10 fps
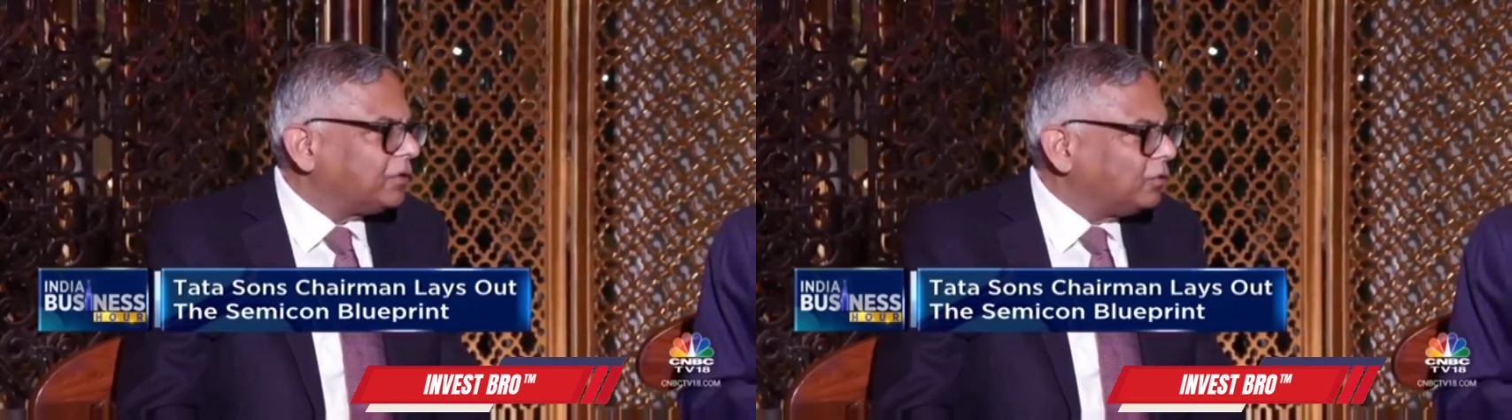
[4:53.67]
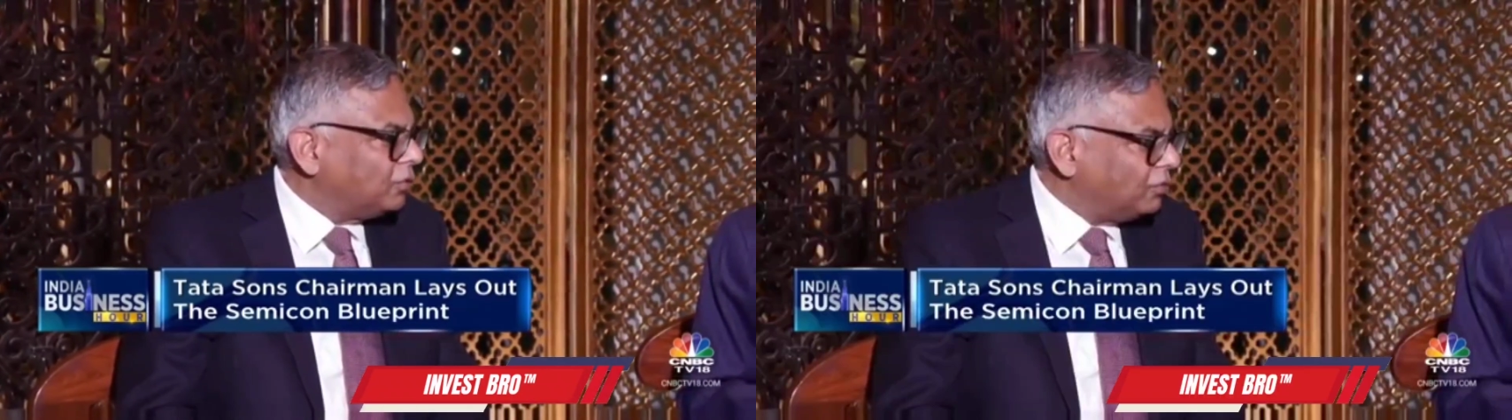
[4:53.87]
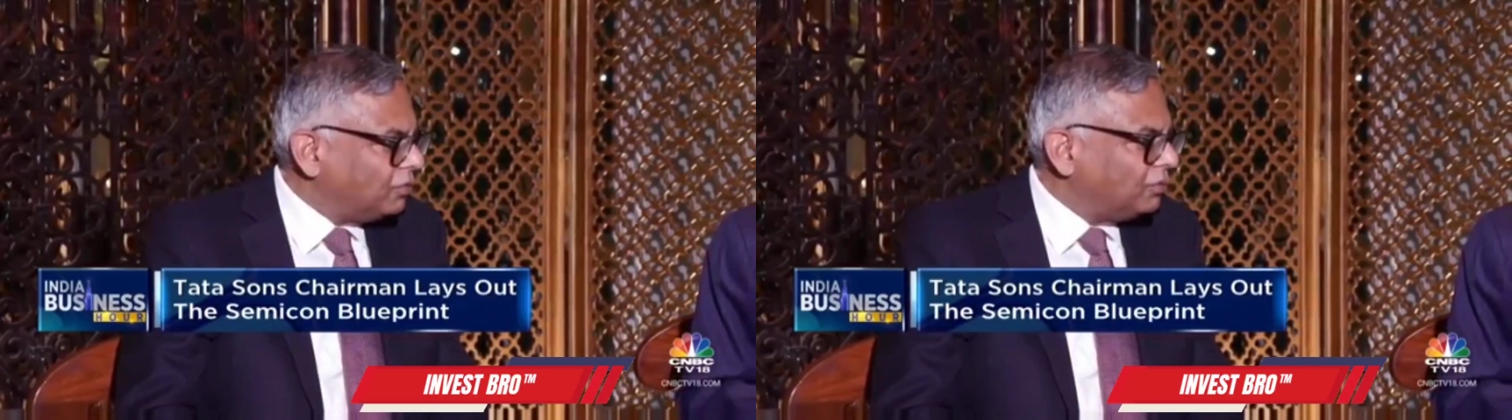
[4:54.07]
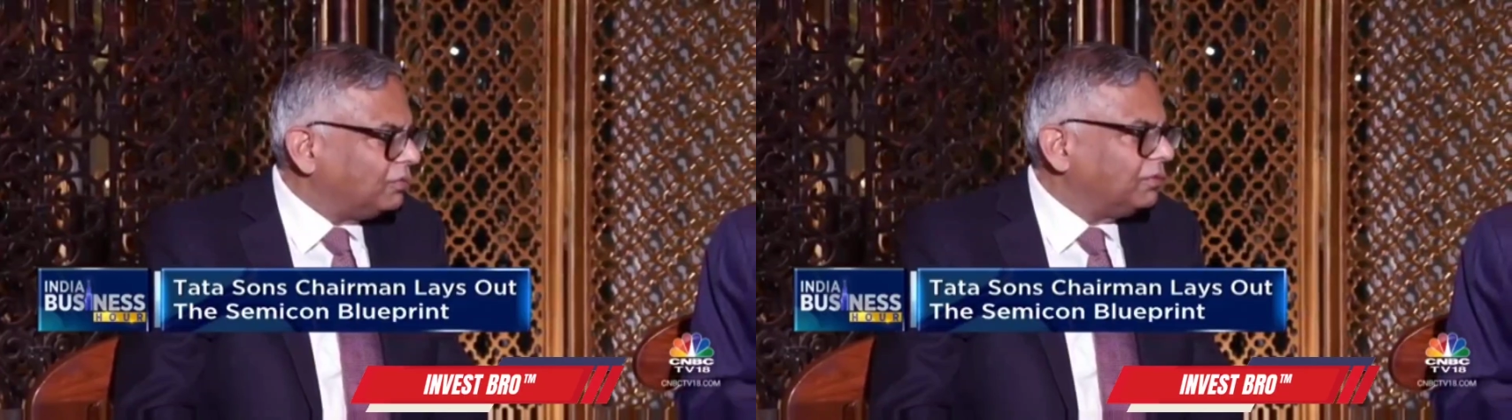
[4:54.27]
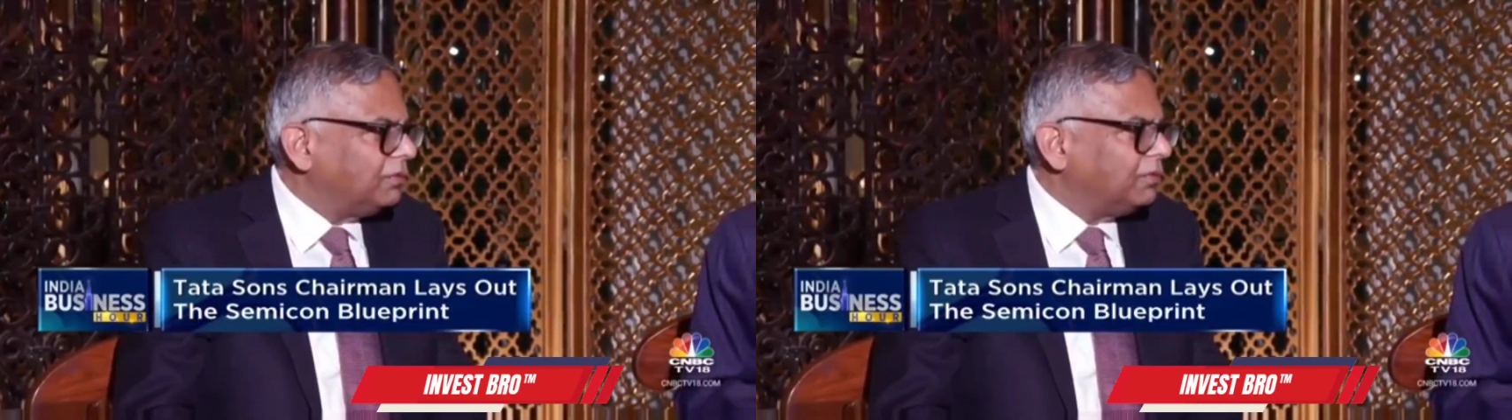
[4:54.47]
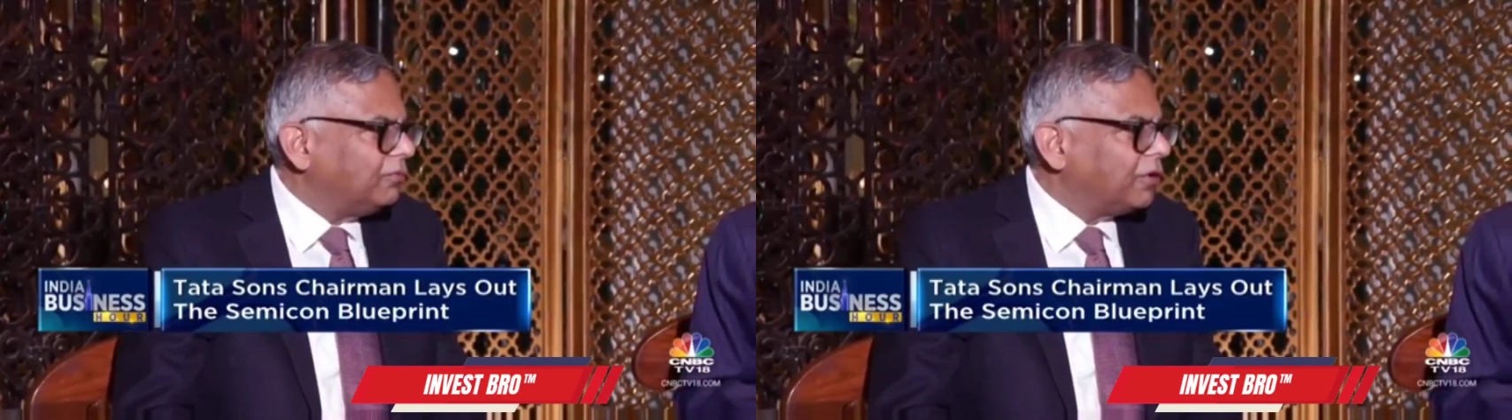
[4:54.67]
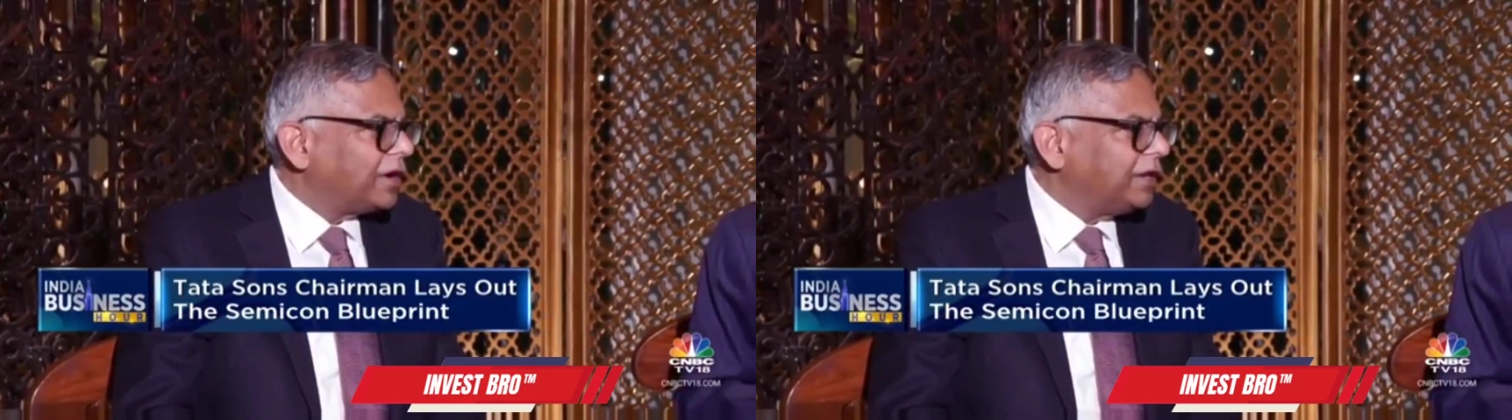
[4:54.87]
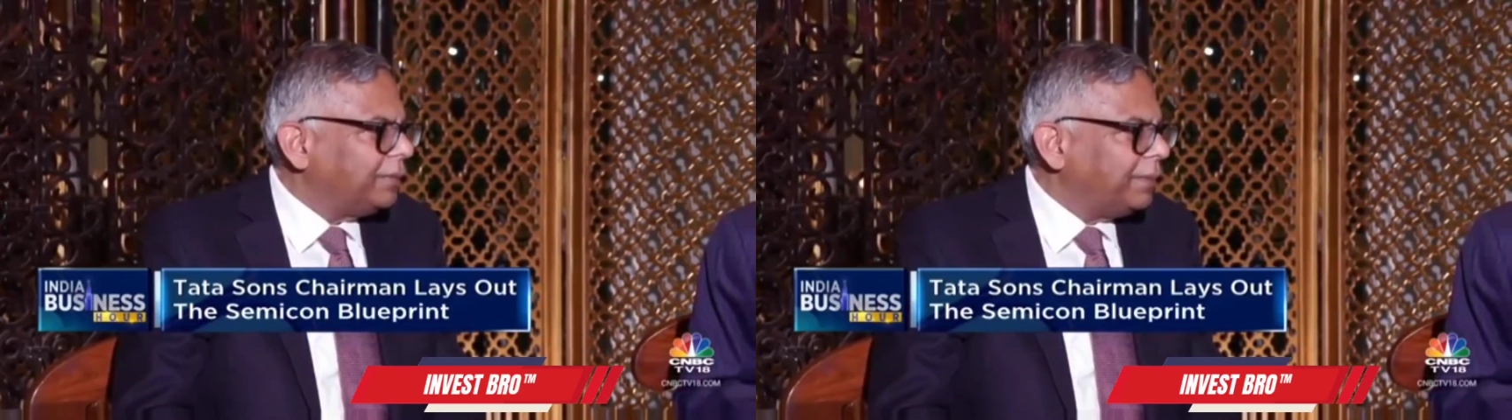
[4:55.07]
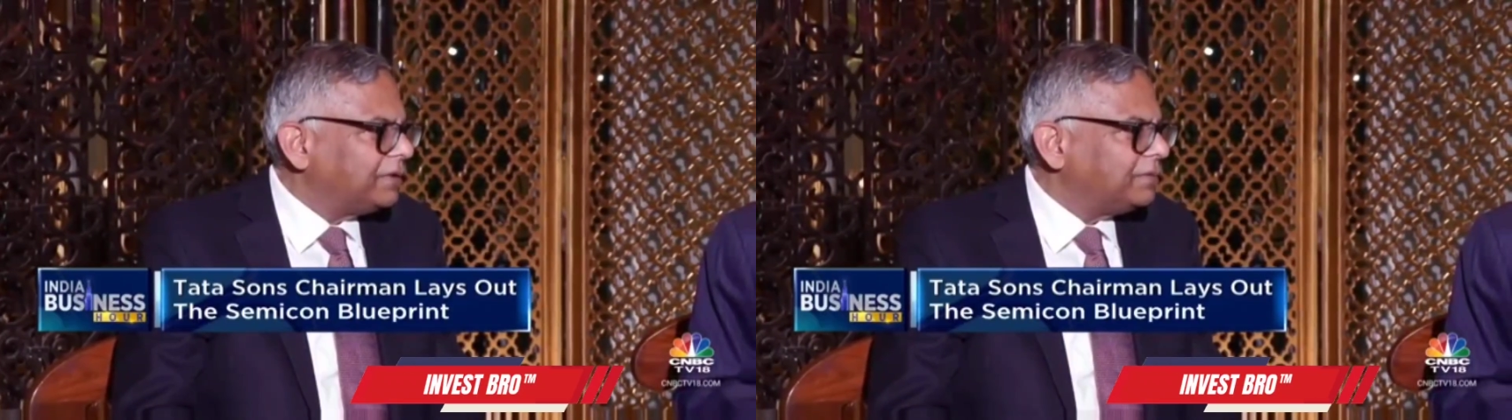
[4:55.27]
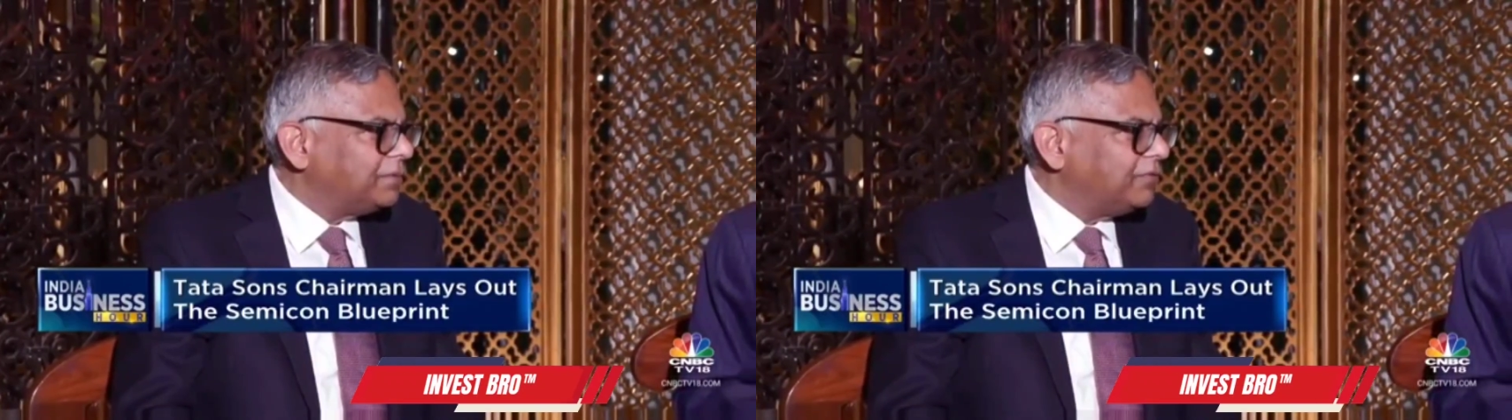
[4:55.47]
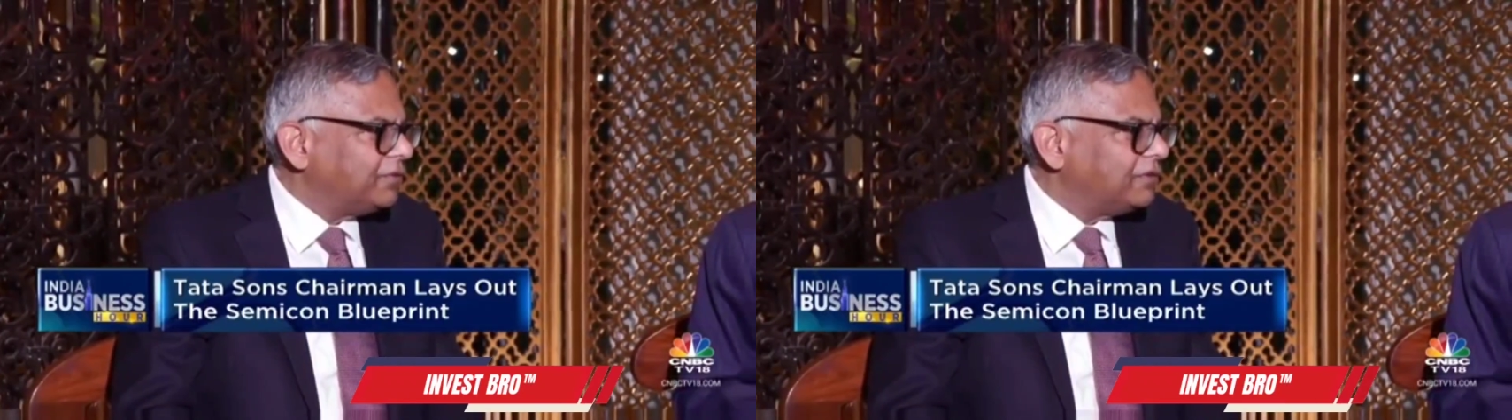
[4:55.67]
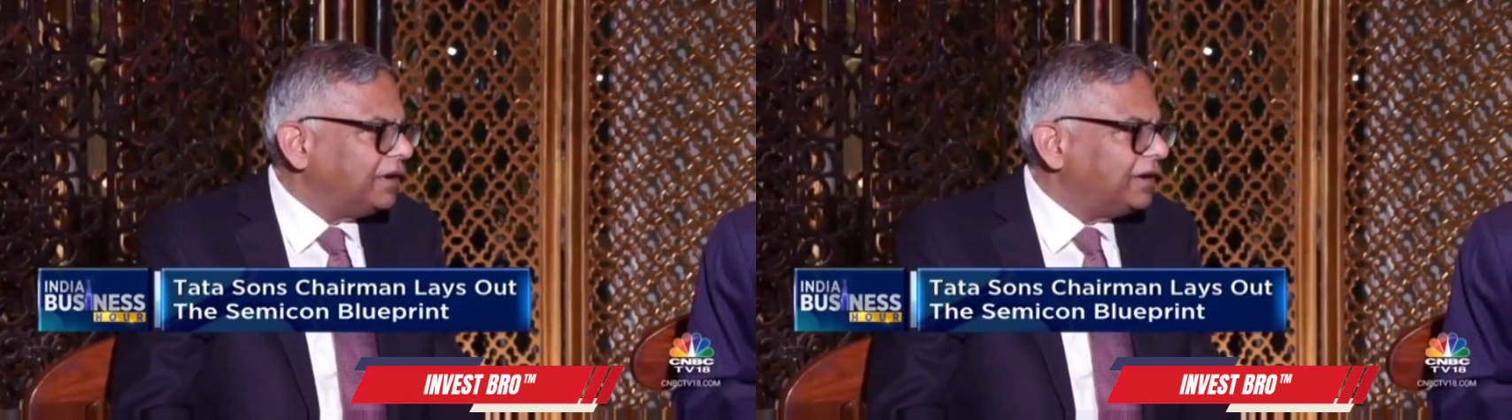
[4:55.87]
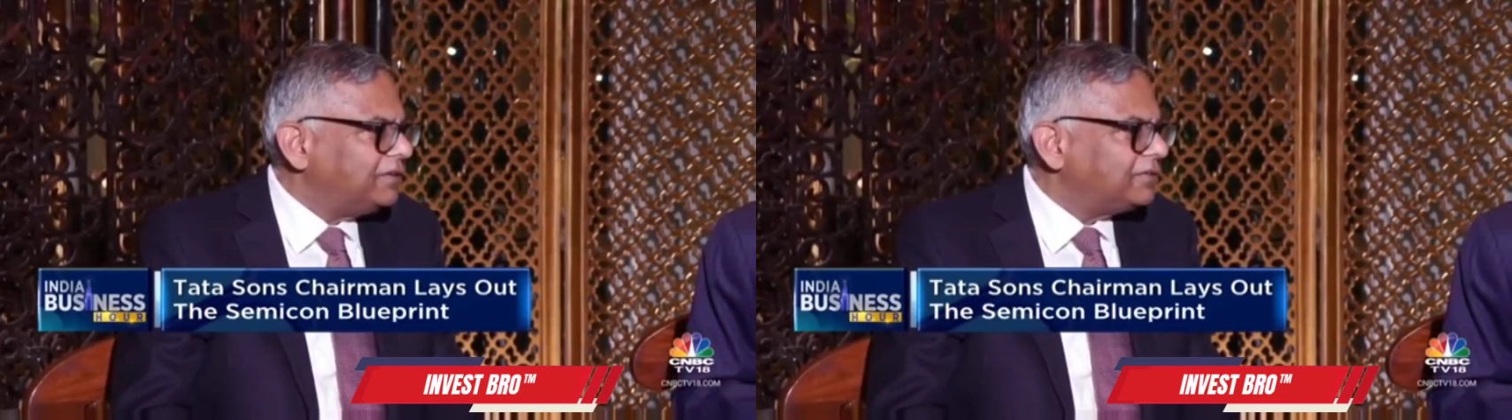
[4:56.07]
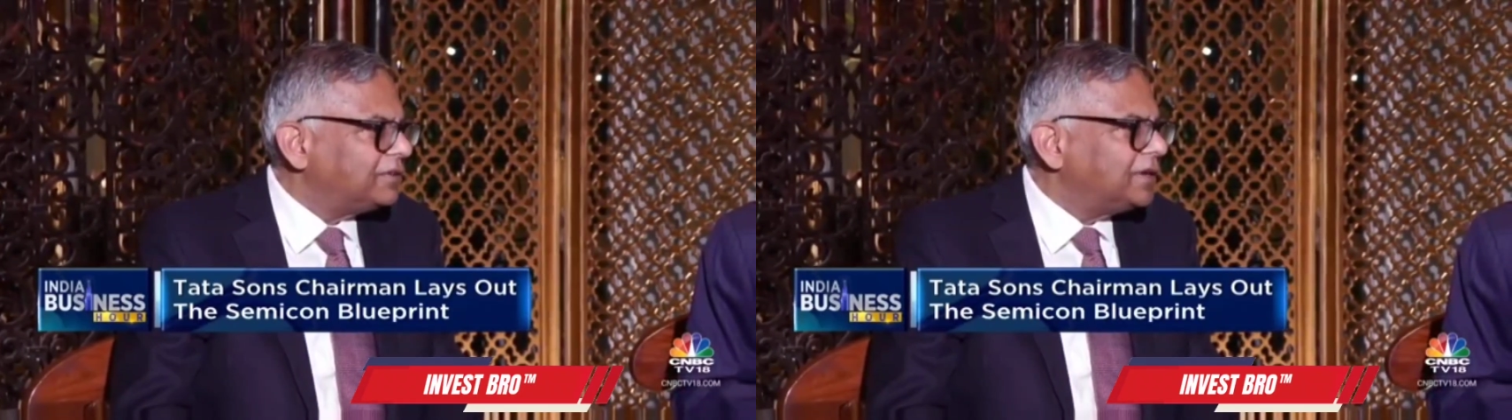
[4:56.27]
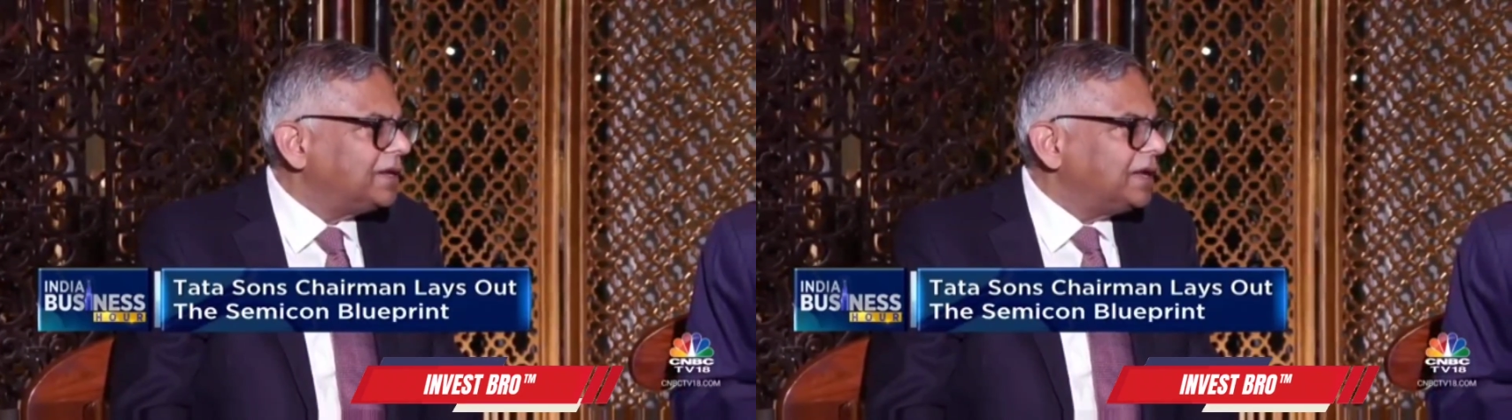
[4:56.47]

to work in the PSMC facilities.